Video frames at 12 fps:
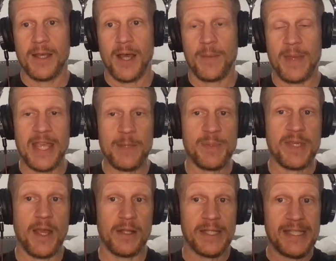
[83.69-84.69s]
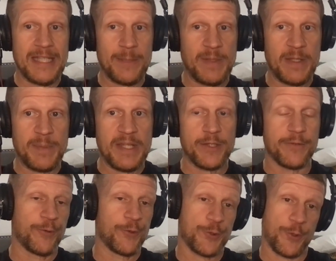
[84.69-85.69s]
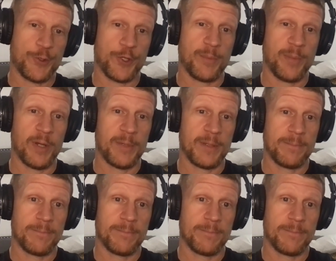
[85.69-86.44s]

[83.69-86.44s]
APL and EPB in the first dorsal compartment.